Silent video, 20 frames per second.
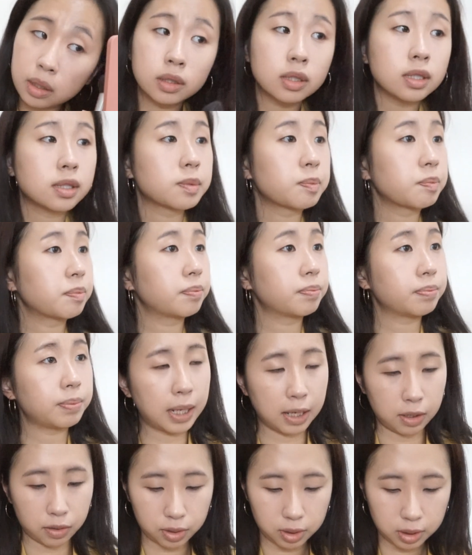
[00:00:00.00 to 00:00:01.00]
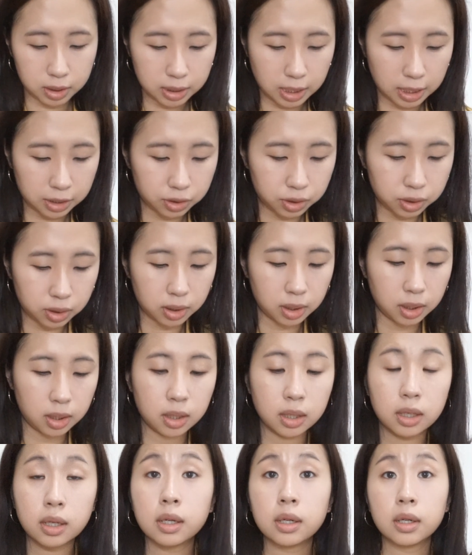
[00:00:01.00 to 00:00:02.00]
This powder is actually
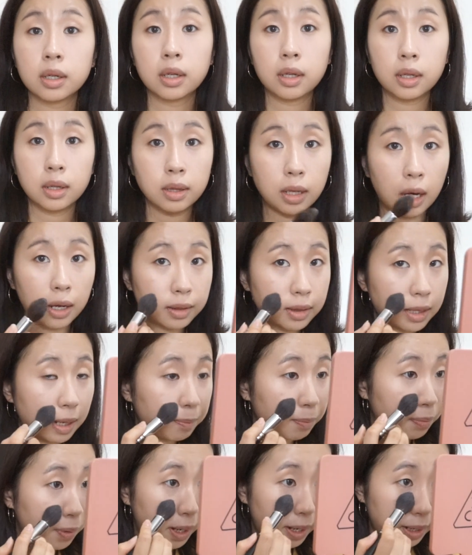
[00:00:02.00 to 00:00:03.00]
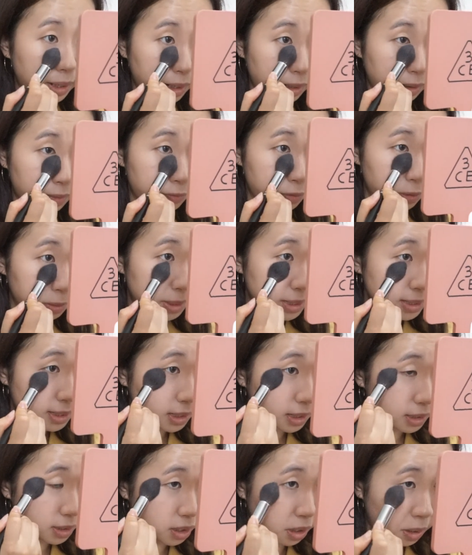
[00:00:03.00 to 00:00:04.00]
not that brightening for my
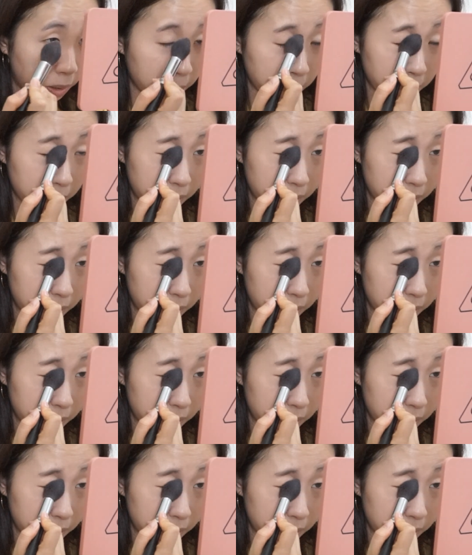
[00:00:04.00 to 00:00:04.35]
skin tone.